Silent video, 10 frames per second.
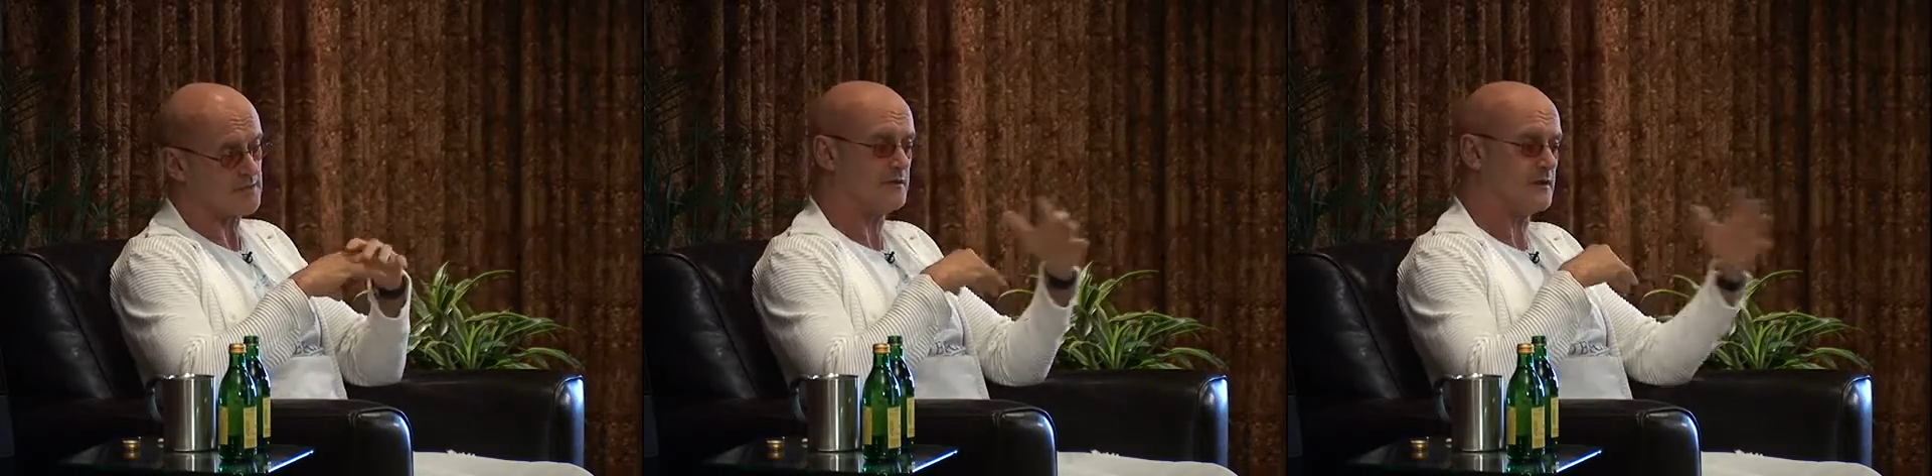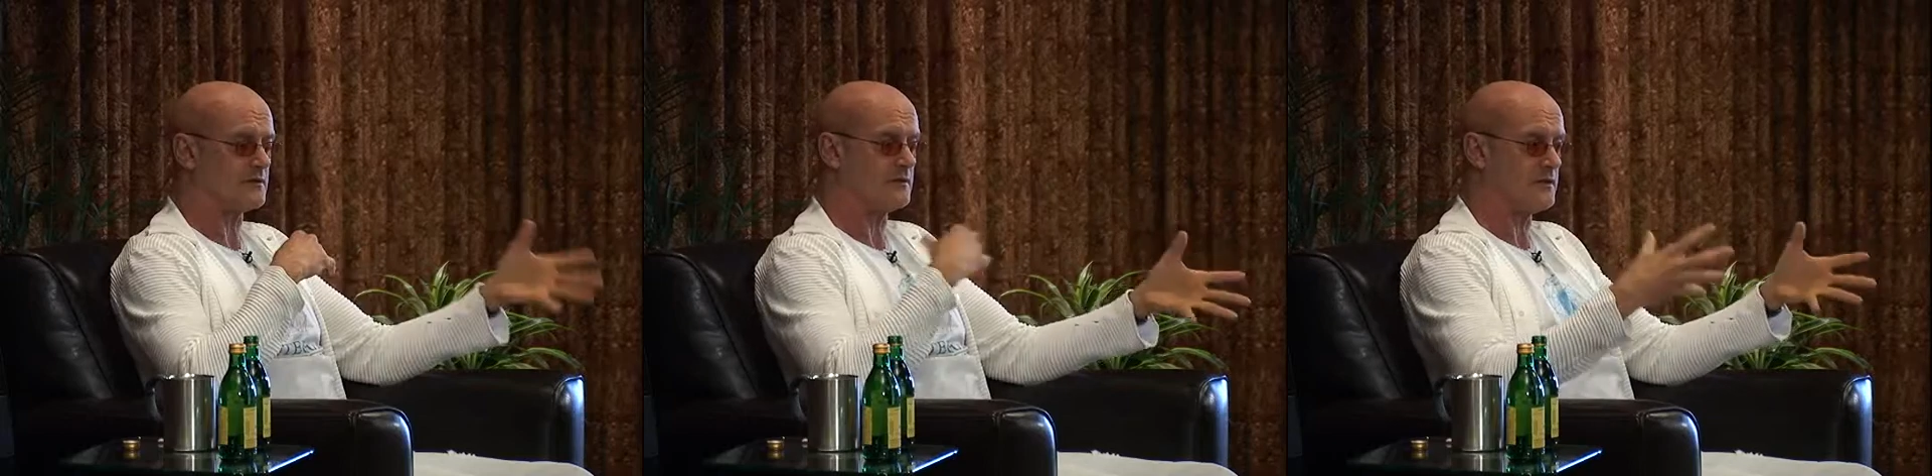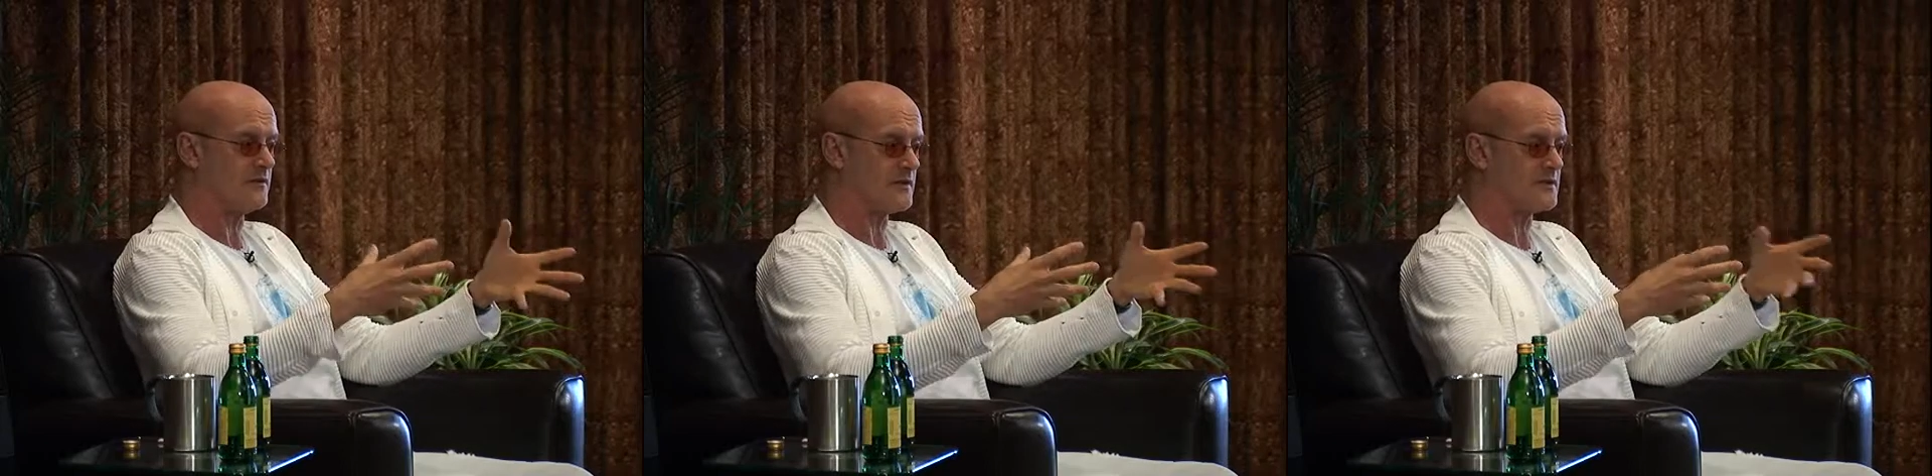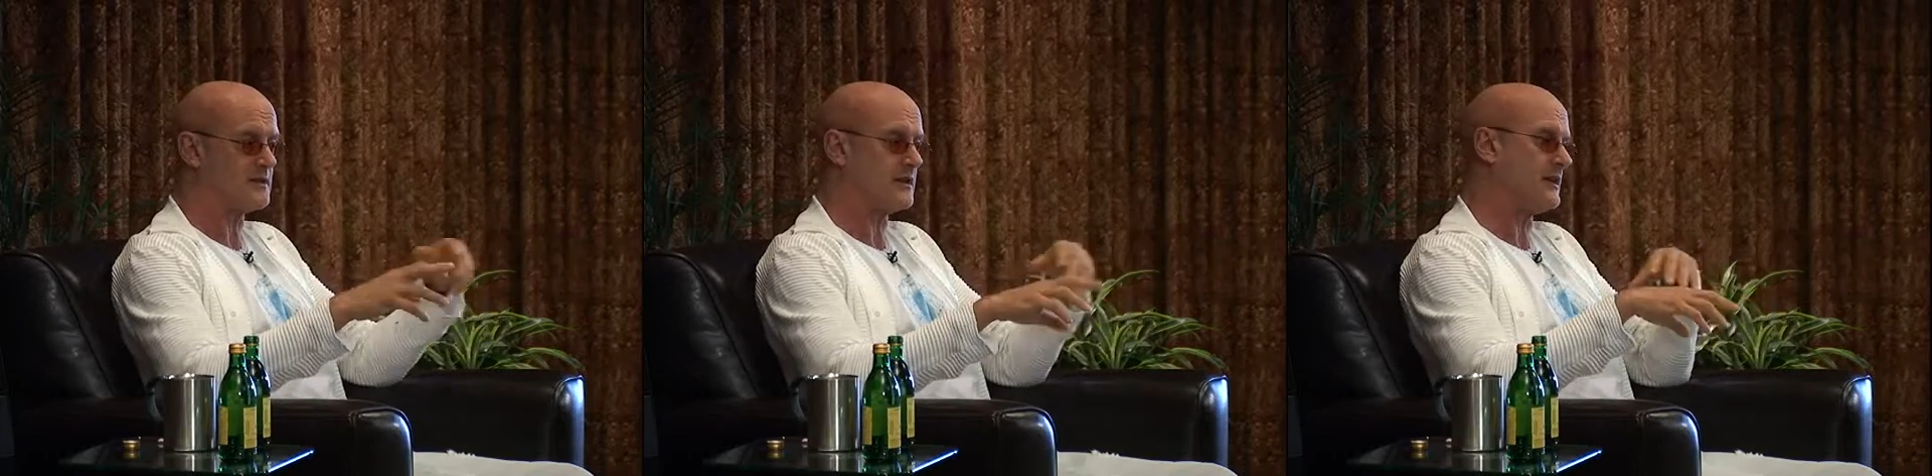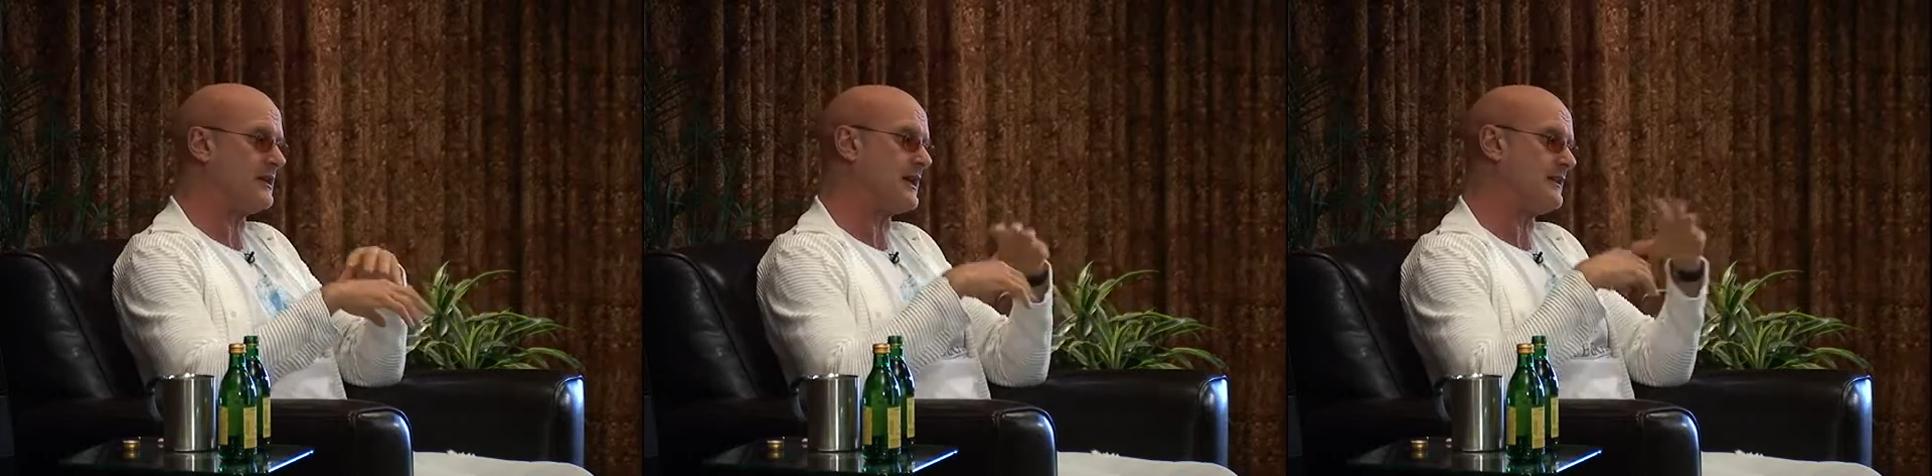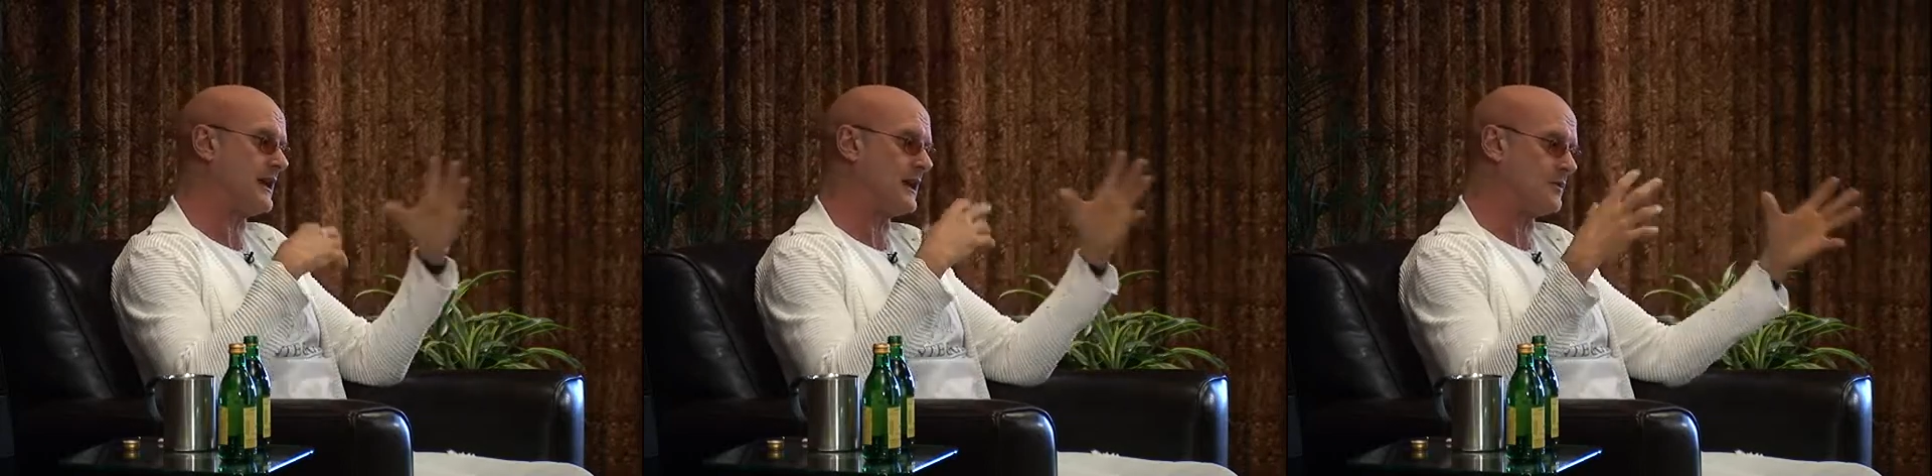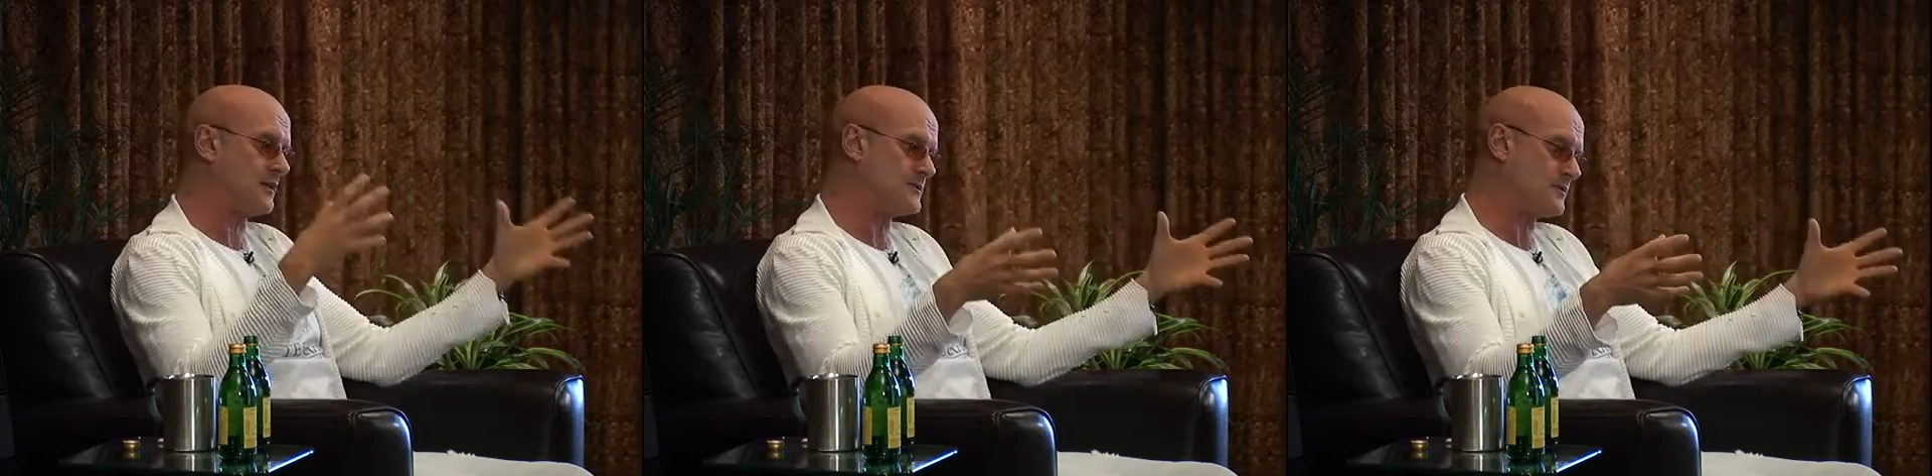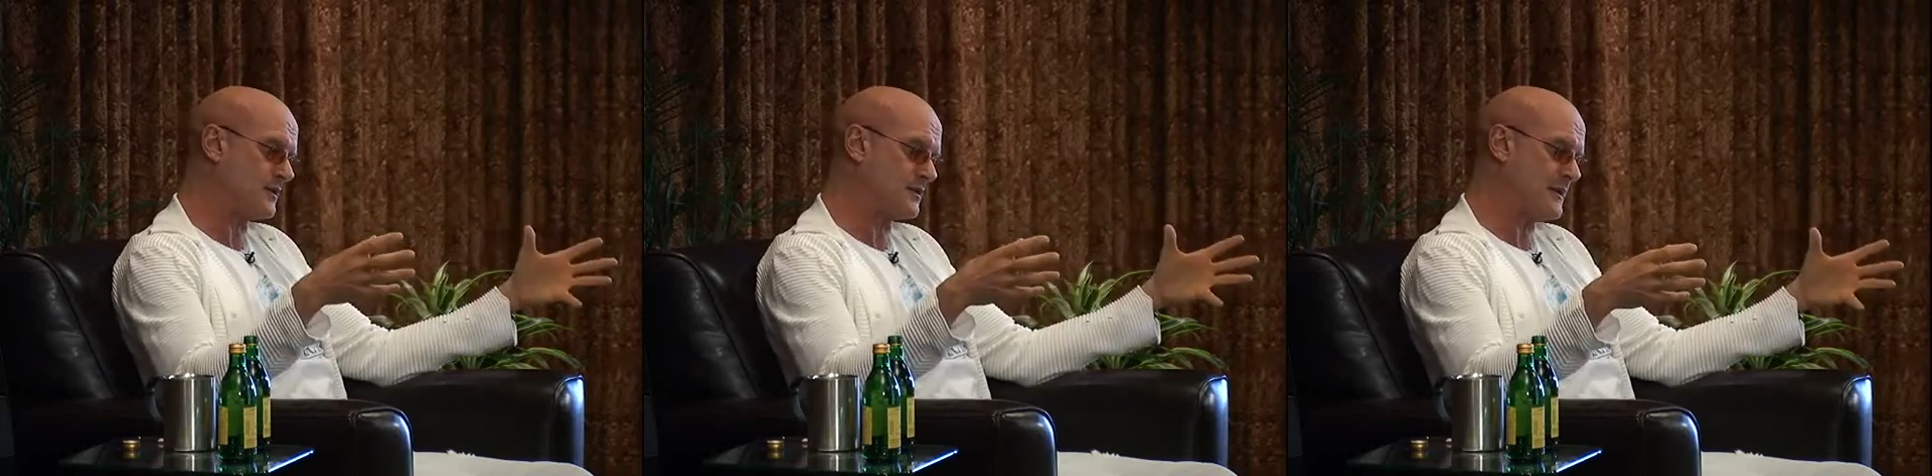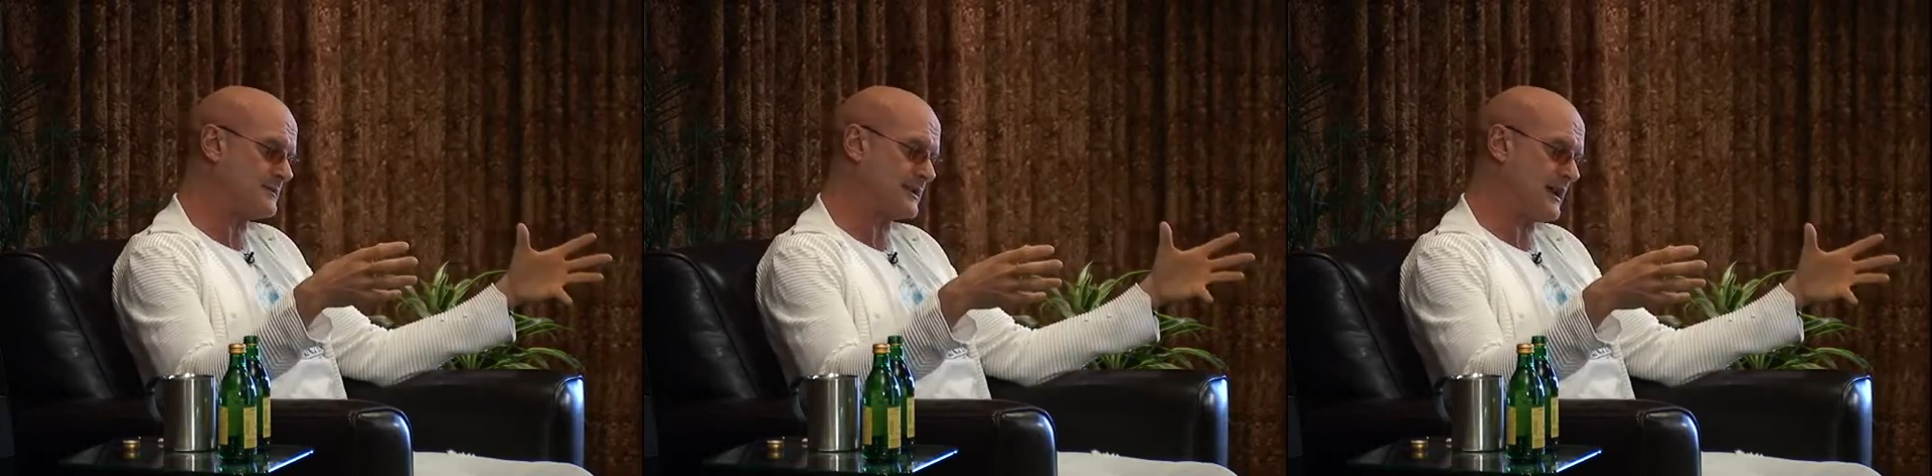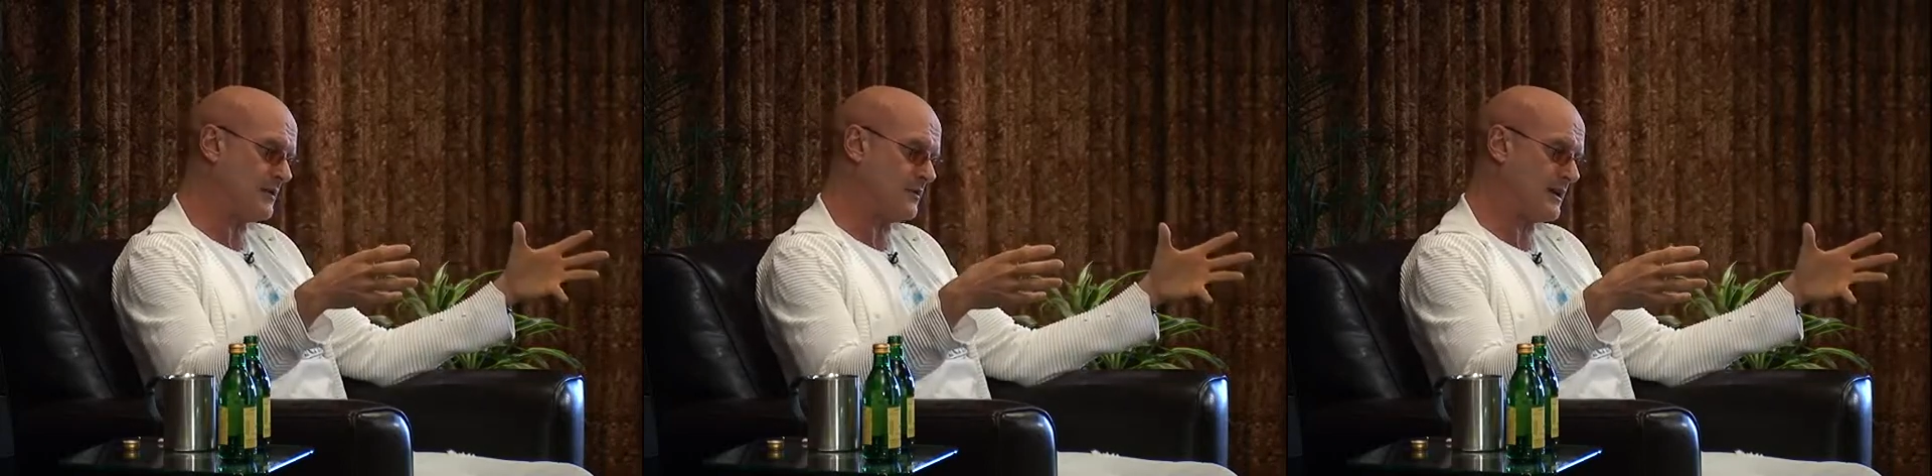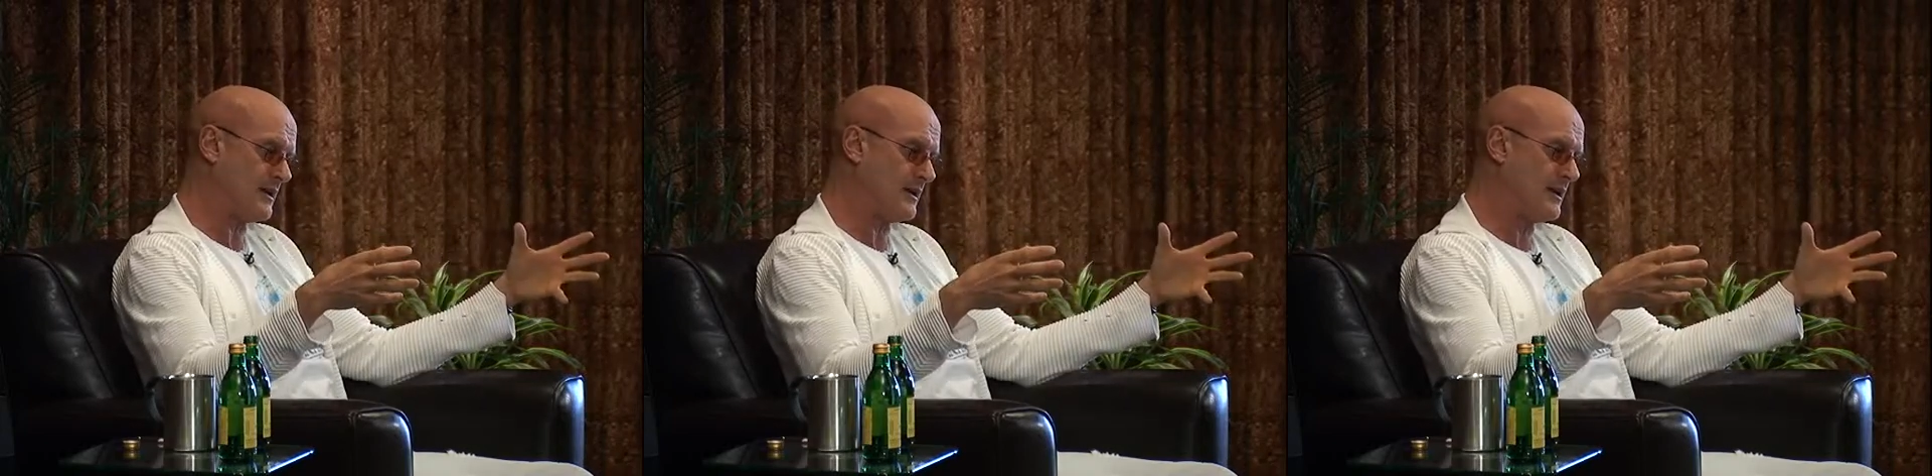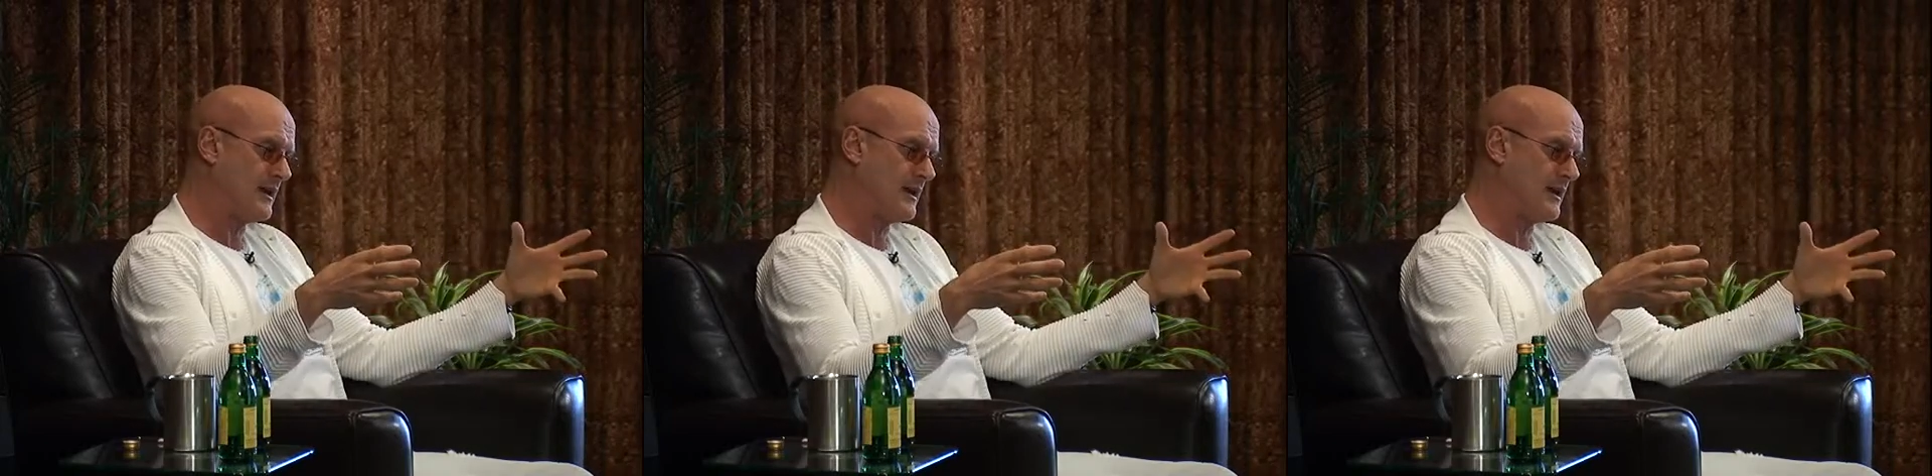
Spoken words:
we do Integral University and the outreach programs that way,